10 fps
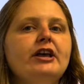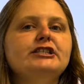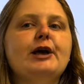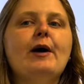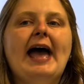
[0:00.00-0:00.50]
So
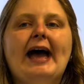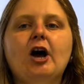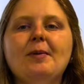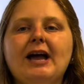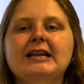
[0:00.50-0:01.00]
how am
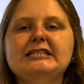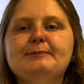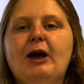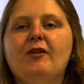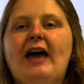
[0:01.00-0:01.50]
I going to
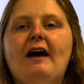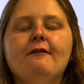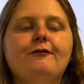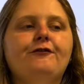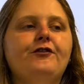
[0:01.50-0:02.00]
spell that
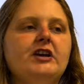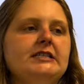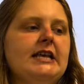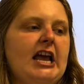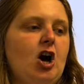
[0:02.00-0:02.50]

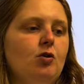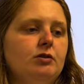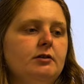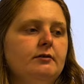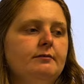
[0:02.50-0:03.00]
sound?
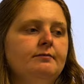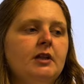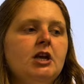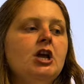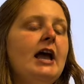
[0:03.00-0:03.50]

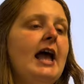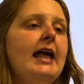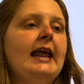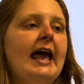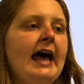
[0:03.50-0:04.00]
An
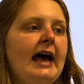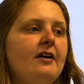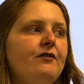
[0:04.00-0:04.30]
F.